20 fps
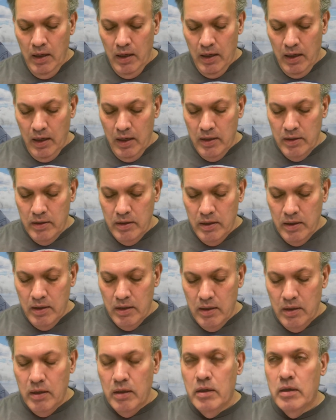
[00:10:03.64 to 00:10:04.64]
And
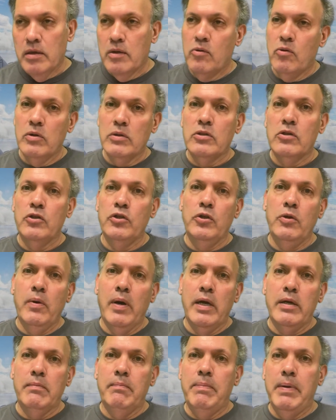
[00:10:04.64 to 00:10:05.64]
of course, our new
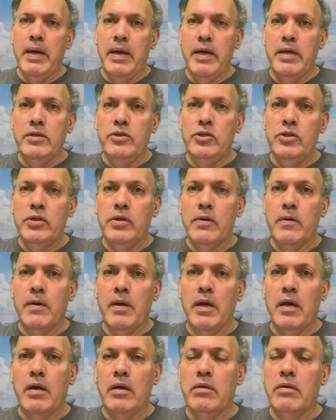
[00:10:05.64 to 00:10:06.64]
item page.
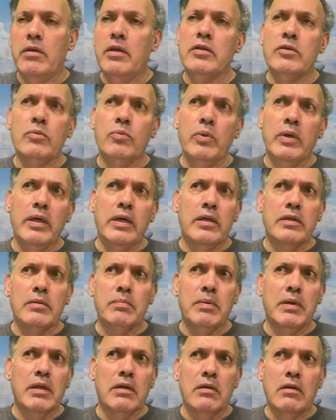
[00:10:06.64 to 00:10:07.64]
This week has
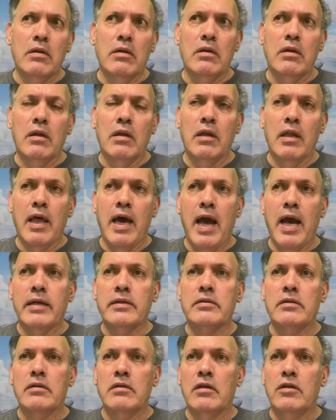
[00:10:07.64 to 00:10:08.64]
been a little
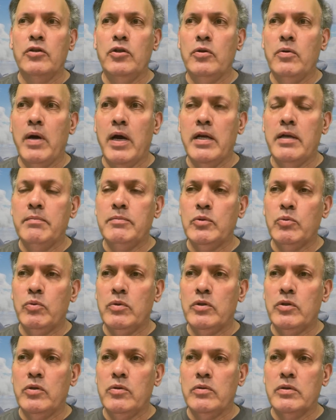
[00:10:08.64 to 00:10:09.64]
lax on the new items. We're
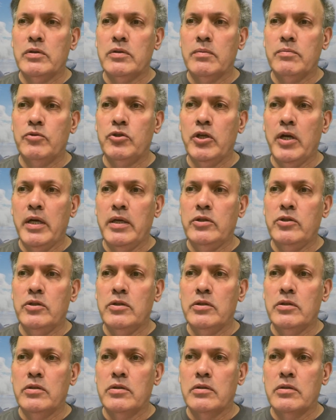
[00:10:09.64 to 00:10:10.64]
doing some
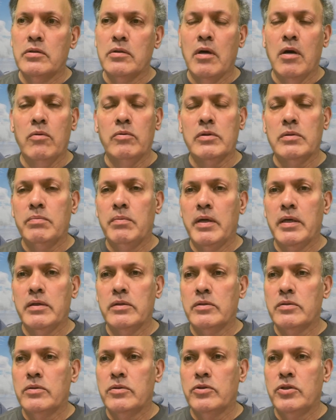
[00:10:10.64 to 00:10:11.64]
changes, always
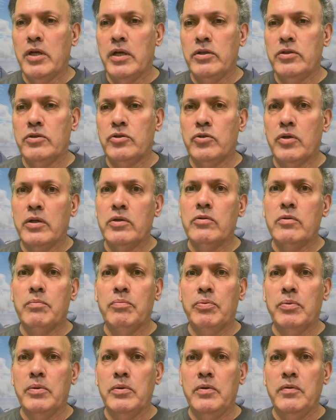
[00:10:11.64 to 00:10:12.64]
making changes, trying to
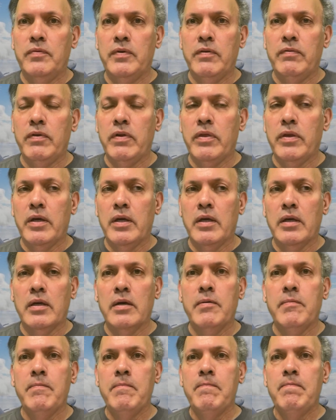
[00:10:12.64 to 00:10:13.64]
improve everything.
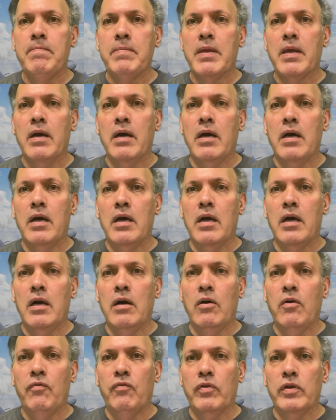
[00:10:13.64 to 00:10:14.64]

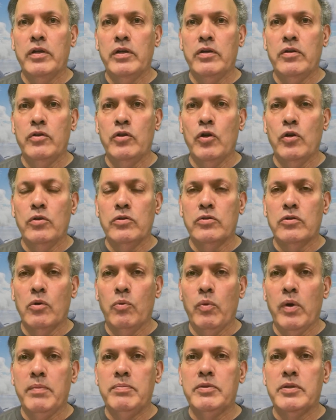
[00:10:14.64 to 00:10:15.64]
Hopefully you noticed our
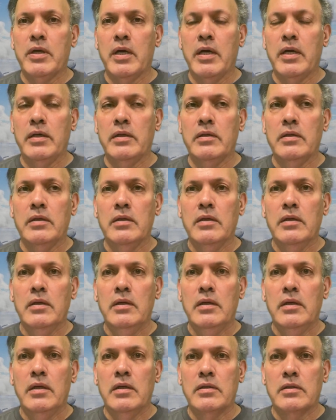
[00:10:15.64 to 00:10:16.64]
website
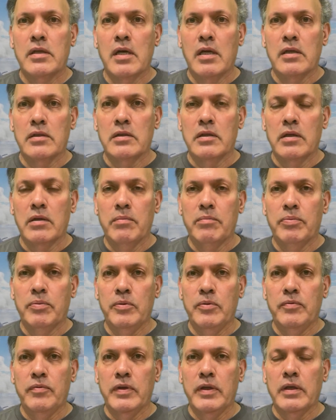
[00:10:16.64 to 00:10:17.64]
is constantly
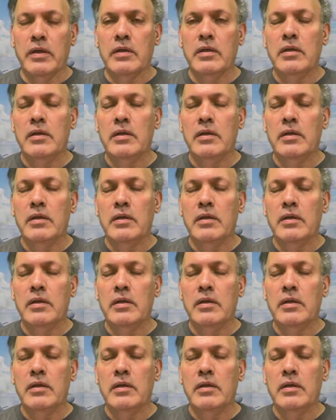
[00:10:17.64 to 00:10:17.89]
improving.